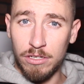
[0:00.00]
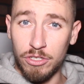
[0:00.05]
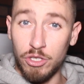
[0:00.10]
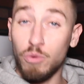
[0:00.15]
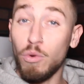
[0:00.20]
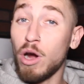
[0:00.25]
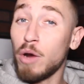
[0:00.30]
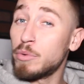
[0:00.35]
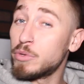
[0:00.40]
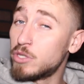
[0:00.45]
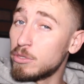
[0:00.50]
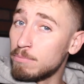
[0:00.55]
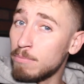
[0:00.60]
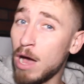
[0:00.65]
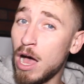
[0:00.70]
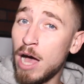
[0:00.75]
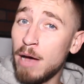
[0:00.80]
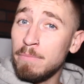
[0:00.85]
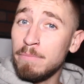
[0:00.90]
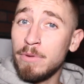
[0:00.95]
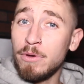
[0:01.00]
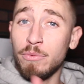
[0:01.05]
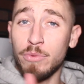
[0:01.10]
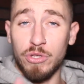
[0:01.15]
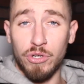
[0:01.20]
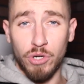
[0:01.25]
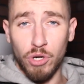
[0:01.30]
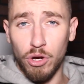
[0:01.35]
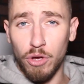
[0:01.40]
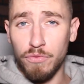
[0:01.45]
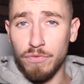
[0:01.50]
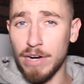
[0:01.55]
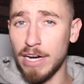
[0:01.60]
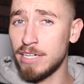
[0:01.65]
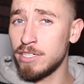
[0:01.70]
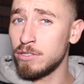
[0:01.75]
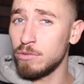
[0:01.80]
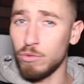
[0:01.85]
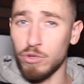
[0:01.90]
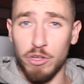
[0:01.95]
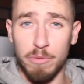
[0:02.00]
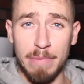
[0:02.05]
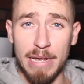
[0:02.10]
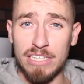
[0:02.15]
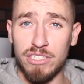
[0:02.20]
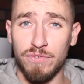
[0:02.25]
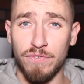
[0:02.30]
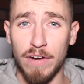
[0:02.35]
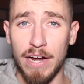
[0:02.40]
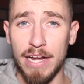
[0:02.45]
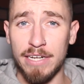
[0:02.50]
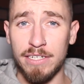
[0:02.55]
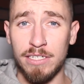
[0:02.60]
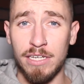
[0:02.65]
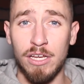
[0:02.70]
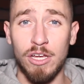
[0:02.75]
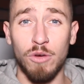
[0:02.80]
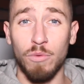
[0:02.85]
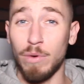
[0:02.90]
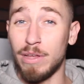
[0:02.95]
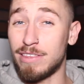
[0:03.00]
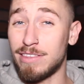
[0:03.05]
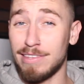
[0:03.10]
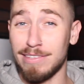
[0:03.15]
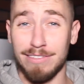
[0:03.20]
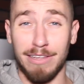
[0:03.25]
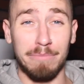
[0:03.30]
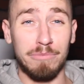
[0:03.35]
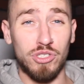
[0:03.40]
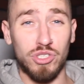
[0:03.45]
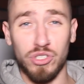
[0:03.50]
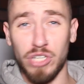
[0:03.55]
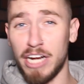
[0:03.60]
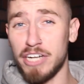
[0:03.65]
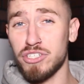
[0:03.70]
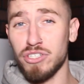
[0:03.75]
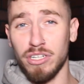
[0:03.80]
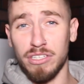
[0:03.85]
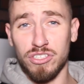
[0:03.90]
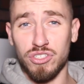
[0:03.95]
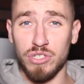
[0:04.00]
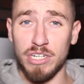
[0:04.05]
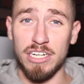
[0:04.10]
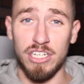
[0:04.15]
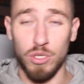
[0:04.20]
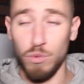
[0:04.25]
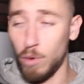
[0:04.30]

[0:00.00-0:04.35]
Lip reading: you are with your mom, with your girlfriend, with your best friend, with some stranger on the street.